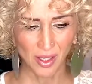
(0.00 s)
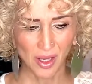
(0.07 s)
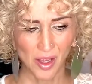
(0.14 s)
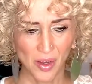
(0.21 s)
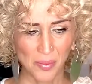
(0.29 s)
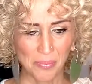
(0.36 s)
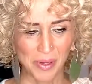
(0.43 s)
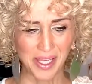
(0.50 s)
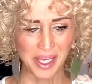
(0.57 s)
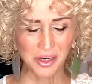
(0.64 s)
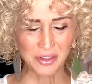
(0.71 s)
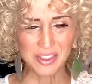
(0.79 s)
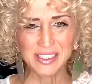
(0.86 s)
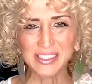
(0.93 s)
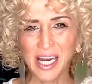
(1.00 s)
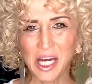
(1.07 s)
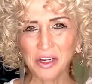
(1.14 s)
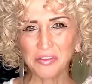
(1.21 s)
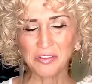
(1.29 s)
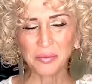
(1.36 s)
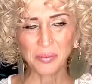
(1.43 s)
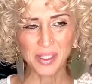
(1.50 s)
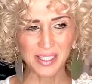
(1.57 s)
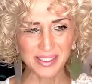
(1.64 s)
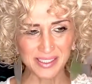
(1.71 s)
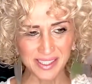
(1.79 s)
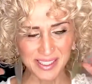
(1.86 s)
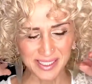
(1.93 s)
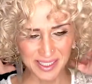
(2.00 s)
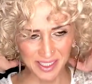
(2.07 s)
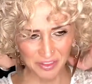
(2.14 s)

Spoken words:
my hair is tired from this is